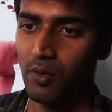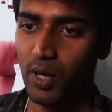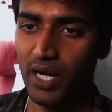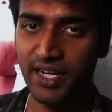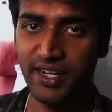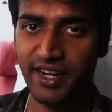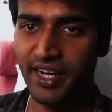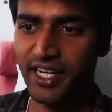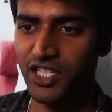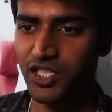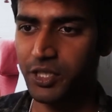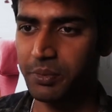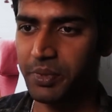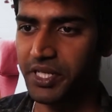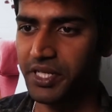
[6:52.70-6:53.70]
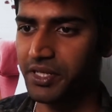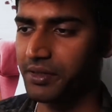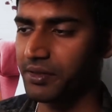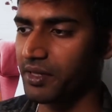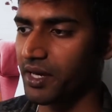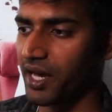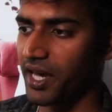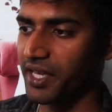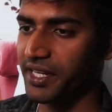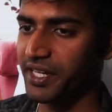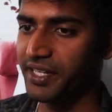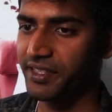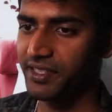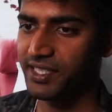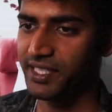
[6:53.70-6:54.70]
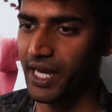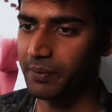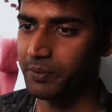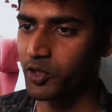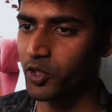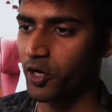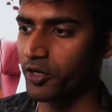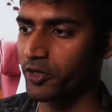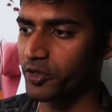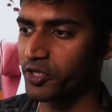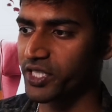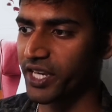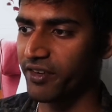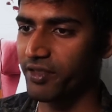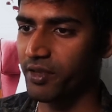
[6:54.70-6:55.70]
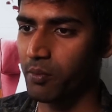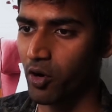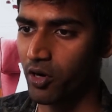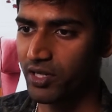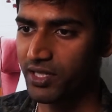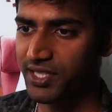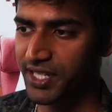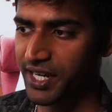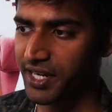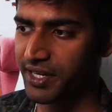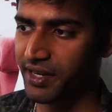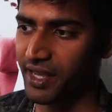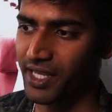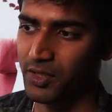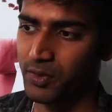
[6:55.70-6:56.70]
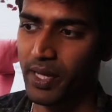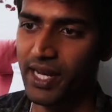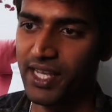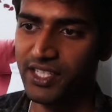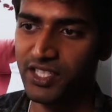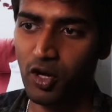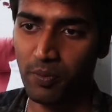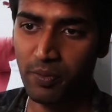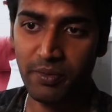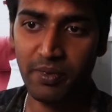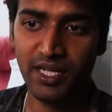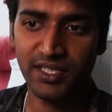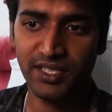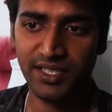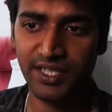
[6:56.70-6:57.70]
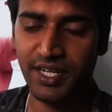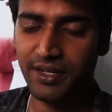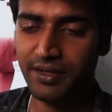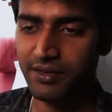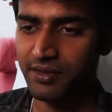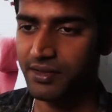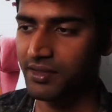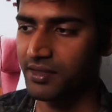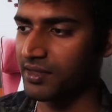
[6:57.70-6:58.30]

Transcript: While training GPT, I need the snapshot to save the model state as well as the optimizer state.